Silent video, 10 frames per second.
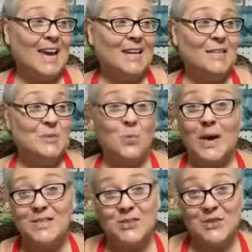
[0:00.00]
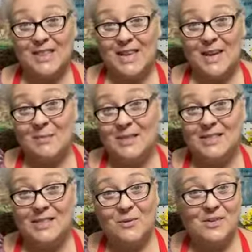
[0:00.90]
And it's Western theme.
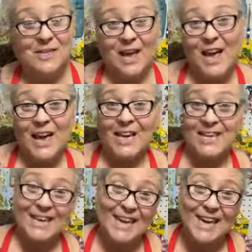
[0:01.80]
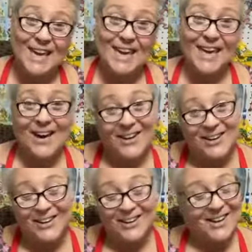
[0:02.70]
And so it's like,
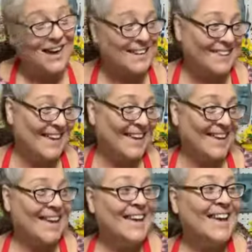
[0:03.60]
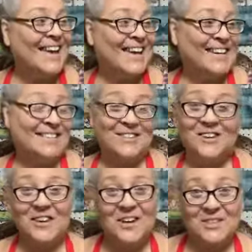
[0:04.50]
yee-haw kind of thing. And so
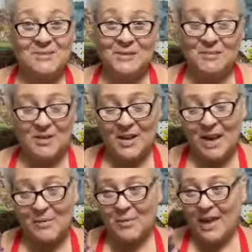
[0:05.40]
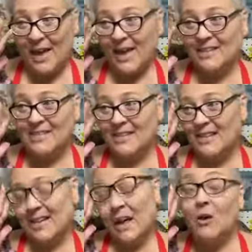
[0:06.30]
I already got them some little cowboy hats,
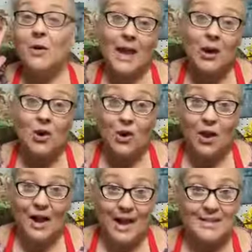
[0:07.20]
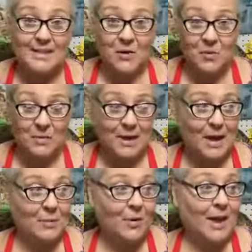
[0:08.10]
or cowgirl hats. Got William a
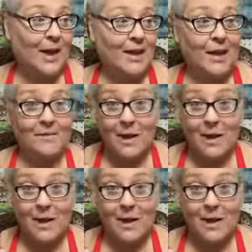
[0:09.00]
cowboy hat.